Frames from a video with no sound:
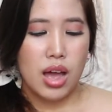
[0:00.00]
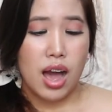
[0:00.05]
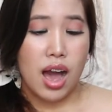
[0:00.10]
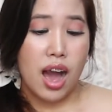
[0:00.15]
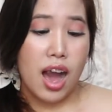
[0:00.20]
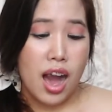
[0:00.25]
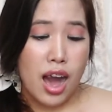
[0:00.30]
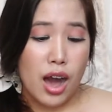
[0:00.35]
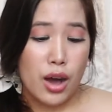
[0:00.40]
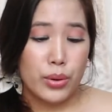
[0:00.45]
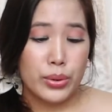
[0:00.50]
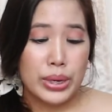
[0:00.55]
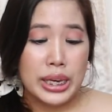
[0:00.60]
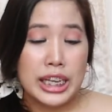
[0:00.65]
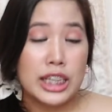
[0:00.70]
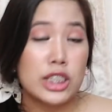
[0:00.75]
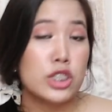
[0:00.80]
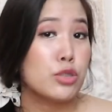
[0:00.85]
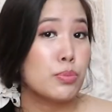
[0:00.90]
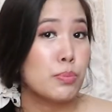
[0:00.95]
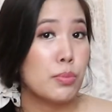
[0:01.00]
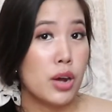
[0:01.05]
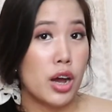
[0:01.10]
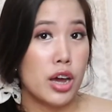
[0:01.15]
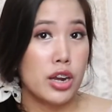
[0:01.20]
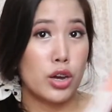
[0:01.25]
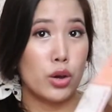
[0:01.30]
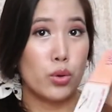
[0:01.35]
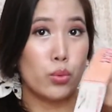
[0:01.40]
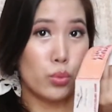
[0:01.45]
how each
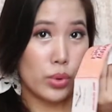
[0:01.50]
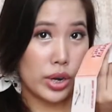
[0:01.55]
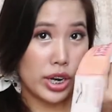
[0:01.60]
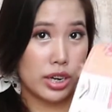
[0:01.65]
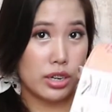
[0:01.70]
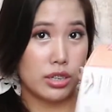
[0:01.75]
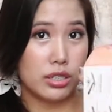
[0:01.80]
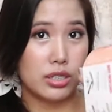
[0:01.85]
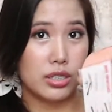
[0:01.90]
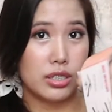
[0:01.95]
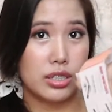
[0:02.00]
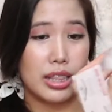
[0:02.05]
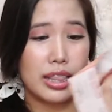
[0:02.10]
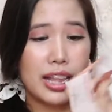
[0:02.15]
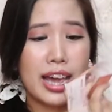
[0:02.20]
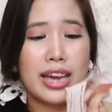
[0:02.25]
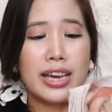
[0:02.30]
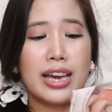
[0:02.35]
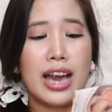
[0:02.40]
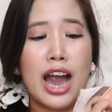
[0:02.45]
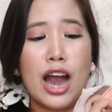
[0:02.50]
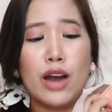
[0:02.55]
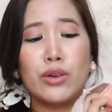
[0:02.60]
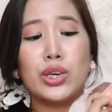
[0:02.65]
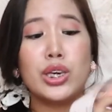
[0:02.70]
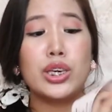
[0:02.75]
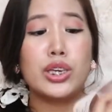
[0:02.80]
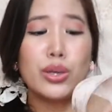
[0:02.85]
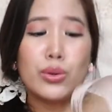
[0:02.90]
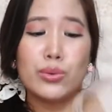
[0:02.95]
product works, like how
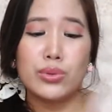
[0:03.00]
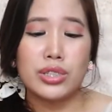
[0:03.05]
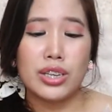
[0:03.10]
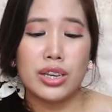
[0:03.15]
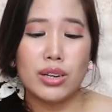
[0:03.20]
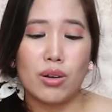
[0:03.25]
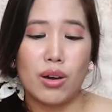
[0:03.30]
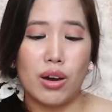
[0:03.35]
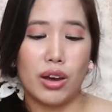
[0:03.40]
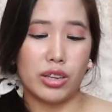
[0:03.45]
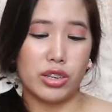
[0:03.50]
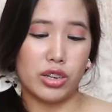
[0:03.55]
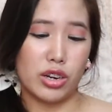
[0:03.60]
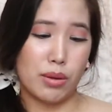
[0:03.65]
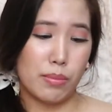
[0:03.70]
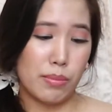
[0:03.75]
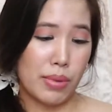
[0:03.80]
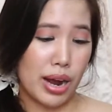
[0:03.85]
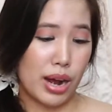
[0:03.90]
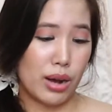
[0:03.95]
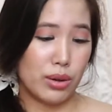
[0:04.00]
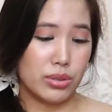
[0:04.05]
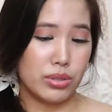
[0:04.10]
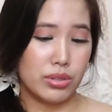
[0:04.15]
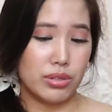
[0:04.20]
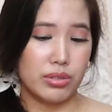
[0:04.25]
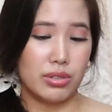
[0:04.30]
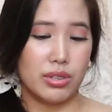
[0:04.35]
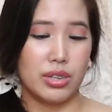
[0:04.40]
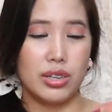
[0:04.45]
you use it on your brows.
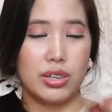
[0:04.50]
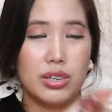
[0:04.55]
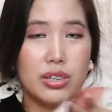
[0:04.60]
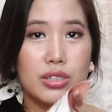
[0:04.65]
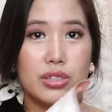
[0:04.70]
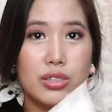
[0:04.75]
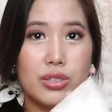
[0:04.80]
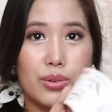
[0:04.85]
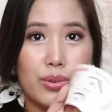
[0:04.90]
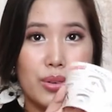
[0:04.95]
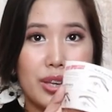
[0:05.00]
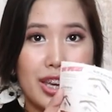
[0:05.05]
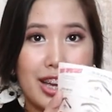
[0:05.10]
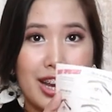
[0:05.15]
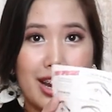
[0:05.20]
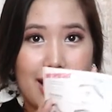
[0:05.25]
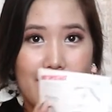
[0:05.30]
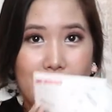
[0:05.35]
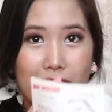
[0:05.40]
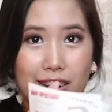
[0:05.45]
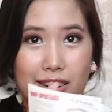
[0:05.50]
So here.